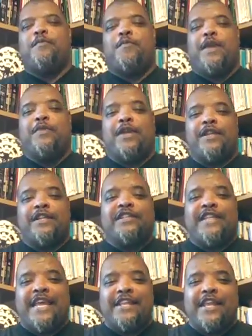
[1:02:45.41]
people
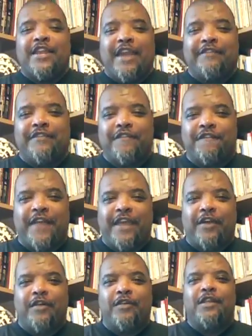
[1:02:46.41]
understand that you have to
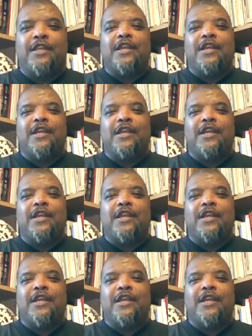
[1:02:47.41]
fail